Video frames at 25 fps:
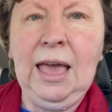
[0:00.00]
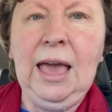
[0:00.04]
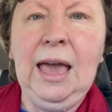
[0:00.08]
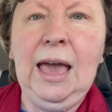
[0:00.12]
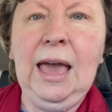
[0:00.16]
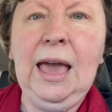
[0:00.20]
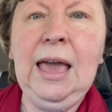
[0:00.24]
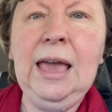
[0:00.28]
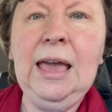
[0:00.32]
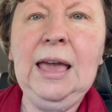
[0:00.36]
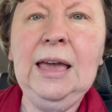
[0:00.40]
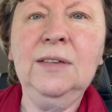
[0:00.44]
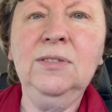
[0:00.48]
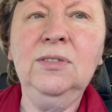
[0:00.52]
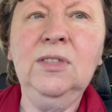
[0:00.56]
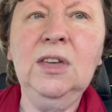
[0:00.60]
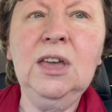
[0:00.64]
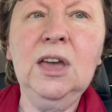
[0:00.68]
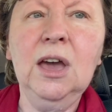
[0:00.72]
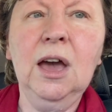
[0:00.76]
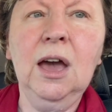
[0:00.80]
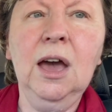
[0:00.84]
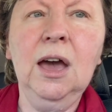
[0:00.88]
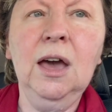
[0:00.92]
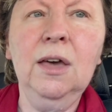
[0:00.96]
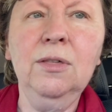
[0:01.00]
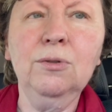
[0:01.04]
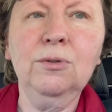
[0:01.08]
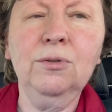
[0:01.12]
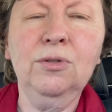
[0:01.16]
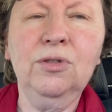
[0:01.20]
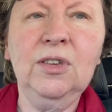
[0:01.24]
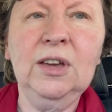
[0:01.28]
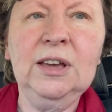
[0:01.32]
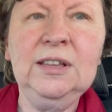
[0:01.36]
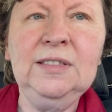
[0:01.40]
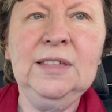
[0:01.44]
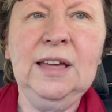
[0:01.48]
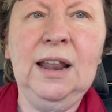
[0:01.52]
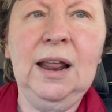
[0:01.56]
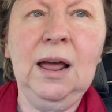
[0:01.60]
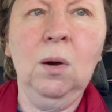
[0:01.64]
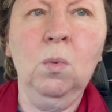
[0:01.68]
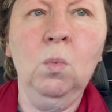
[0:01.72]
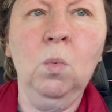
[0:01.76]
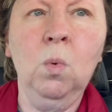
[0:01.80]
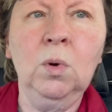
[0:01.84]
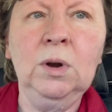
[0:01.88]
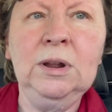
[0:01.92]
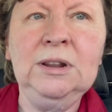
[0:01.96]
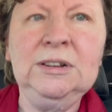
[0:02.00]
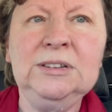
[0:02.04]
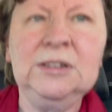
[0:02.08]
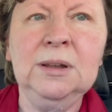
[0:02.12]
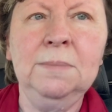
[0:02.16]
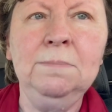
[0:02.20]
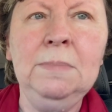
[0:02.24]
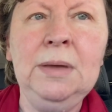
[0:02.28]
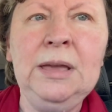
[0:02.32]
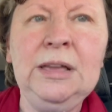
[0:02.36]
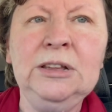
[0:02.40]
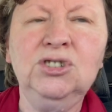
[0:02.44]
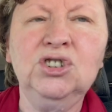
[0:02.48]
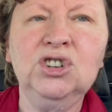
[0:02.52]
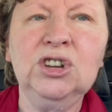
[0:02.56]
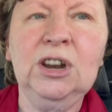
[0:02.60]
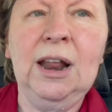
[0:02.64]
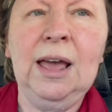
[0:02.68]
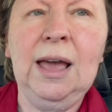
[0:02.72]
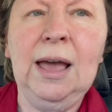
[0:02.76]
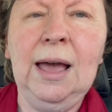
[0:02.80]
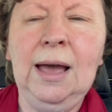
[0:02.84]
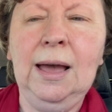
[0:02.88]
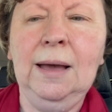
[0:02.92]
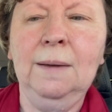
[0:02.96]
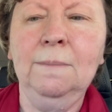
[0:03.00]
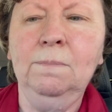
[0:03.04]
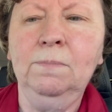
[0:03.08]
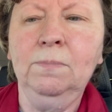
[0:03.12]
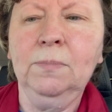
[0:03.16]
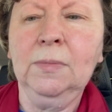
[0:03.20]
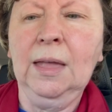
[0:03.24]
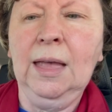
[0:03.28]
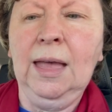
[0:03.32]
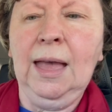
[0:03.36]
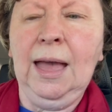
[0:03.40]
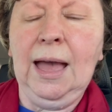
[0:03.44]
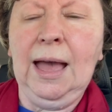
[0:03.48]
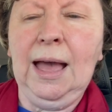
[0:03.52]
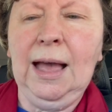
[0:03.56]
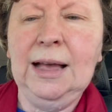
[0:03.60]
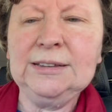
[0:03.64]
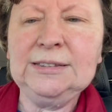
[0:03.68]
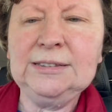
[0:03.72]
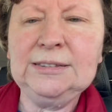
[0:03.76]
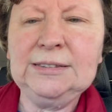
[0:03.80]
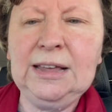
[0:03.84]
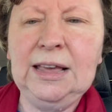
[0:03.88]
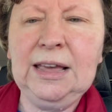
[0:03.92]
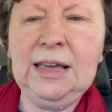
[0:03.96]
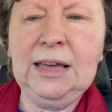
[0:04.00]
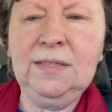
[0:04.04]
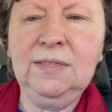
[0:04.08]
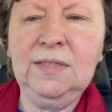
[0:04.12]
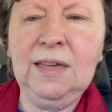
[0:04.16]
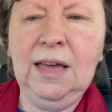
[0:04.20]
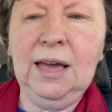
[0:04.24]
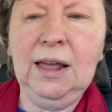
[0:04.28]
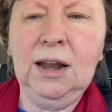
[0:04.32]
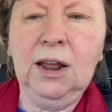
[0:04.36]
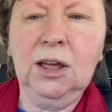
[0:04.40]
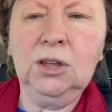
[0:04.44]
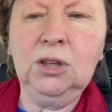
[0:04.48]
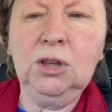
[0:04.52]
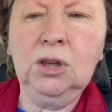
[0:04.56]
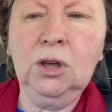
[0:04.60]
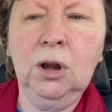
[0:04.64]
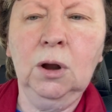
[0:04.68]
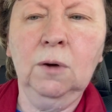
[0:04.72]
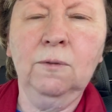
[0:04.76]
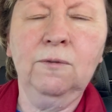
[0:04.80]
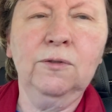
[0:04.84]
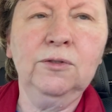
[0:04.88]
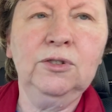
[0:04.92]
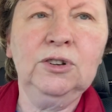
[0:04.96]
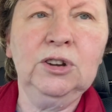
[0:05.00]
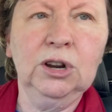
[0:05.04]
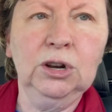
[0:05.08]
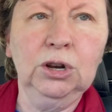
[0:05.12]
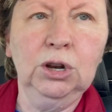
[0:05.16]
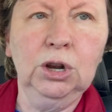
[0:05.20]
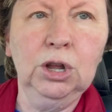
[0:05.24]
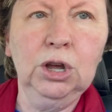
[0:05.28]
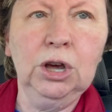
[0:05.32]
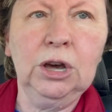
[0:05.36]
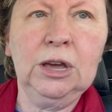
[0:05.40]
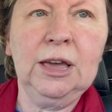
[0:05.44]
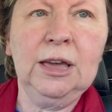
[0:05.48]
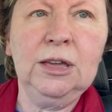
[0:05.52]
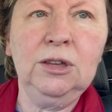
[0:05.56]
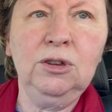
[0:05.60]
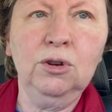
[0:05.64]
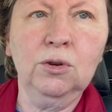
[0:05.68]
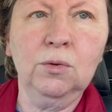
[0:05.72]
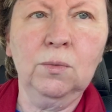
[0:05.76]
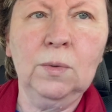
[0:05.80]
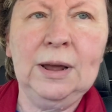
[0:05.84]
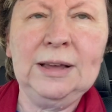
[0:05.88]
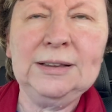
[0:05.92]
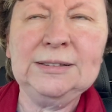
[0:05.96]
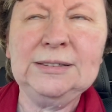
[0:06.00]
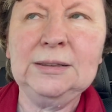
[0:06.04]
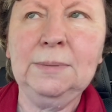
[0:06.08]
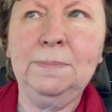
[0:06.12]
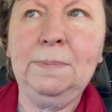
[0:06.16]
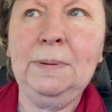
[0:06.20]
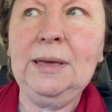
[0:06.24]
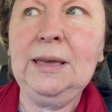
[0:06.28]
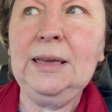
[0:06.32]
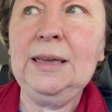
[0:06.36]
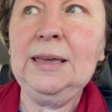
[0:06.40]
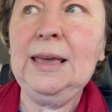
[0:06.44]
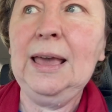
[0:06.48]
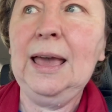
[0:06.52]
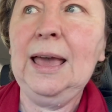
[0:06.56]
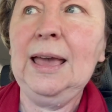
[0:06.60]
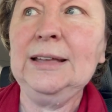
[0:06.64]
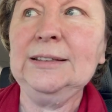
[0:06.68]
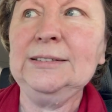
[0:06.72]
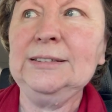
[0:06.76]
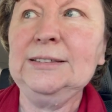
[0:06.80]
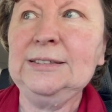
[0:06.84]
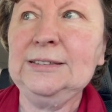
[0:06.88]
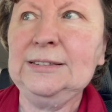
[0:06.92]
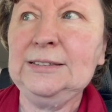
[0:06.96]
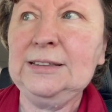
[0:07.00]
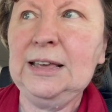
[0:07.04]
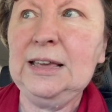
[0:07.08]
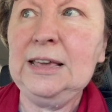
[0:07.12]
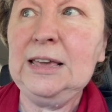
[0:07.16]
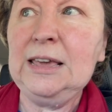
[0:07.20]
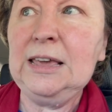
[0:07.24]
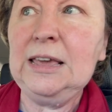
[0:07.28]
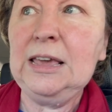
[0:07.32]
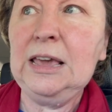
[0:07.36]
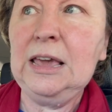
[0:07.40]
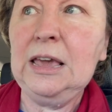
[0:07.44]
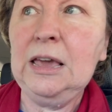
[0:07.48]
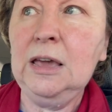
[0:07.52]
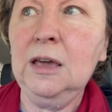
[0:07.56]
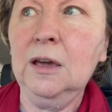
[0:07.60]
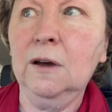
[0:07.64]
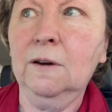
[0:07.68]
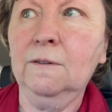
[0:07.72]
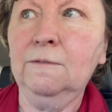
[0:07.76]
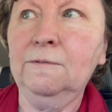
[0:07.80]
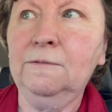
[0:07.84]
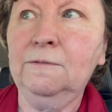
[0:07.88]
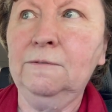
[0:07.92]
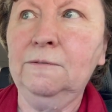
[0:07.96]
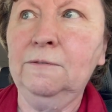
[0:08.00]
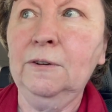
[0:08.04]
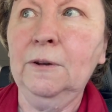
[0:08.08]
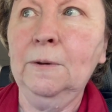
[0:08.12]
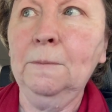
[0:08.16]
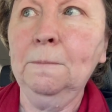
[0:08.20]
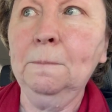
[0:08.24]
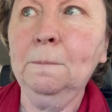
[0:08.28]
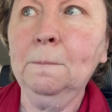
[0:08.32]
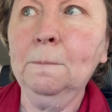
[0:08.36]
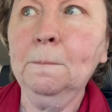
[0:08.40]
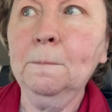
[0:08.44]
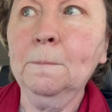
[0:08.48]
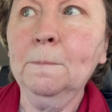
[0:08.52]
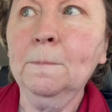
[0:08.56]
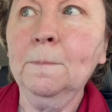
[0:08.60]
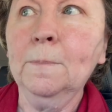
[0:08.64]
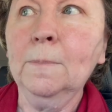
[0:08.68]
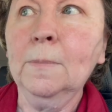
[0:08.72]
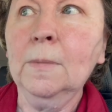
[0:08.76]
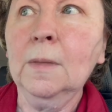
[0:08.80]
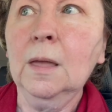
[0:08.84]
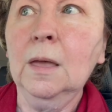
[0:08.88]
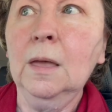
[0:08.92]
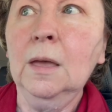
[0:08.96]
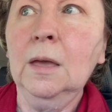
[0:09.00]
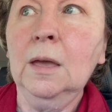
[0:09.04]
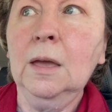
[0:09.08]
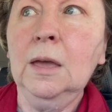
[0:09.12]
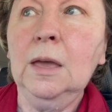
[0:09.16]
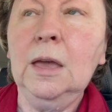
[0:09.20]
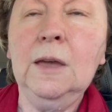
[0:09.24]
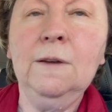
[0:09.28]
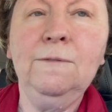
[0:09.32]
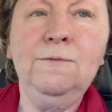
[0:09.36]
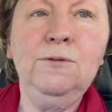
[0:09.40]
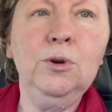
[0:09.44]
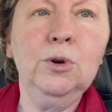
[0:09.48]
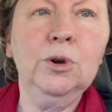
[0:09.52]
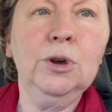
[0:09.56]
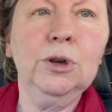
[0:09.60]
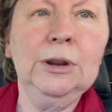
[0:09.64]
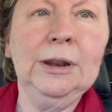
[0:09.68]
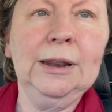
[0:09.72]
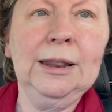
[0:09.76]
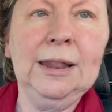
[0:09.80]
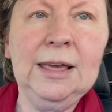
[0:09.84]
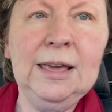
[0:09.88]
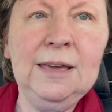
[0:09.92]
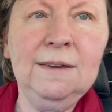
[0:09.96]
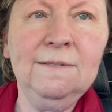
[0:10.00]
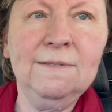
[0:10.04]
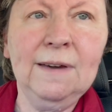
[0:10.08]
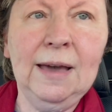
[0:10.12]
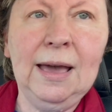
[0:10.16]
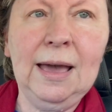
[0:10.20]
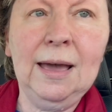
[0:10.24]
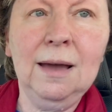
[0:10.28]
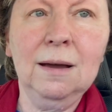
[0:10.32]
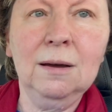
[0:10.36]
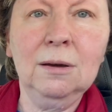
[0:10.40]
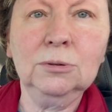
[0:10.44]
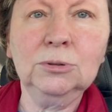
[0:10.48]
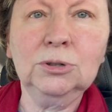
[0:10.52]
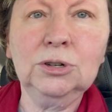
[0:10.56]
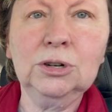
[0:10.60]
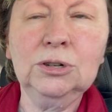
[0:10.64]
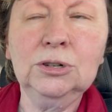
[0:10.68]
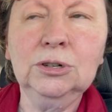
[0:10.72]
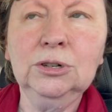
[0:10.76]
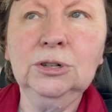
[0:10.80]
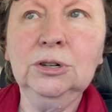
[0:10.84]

And the other thing that I wanted to mention, I said that, to look at your recipe and see if you could leave out